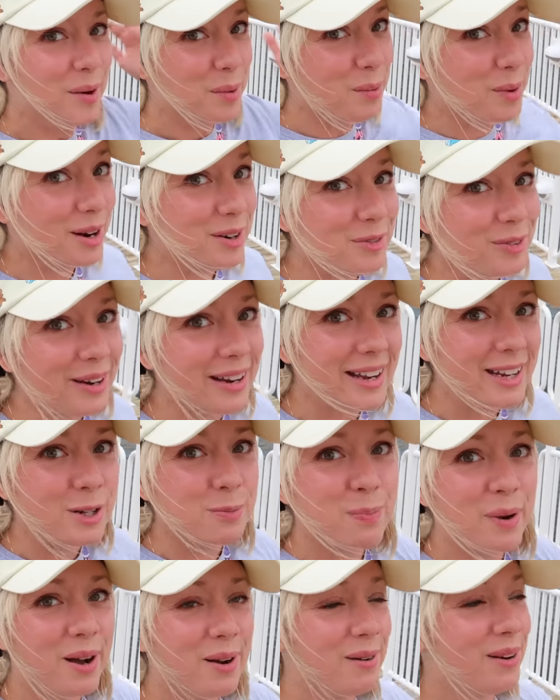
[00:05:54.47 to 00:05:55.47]
one for
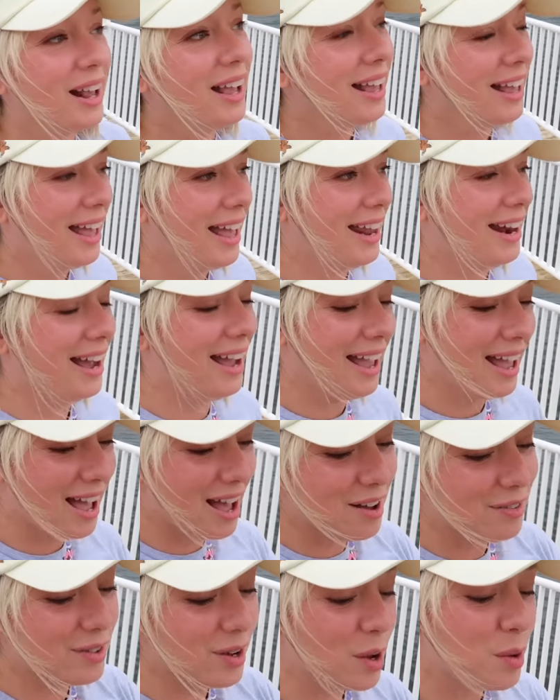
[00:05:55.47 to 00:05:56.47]
each boat, and I
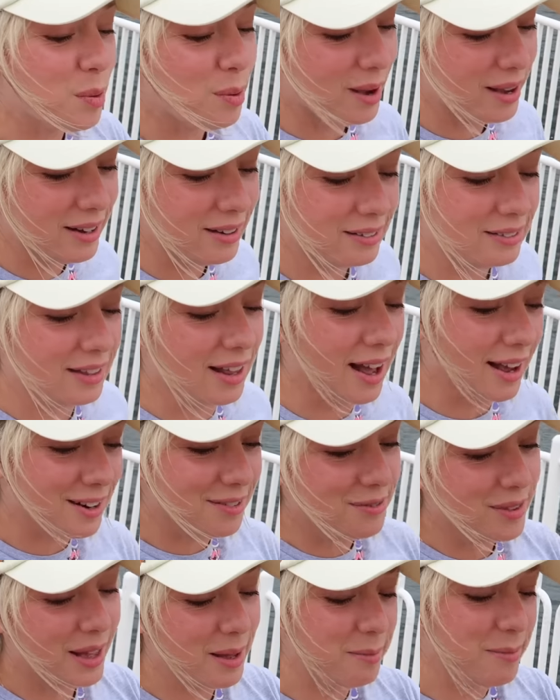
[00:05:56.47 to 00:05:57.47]
have quite a lot
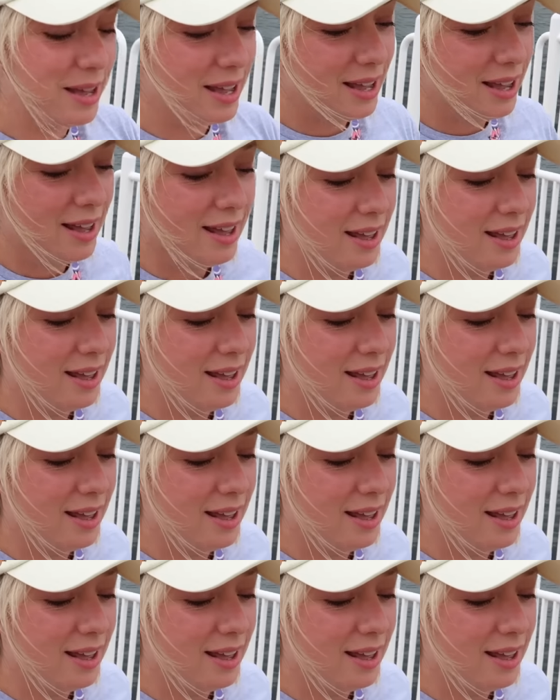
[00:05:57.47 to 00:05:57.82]
of them.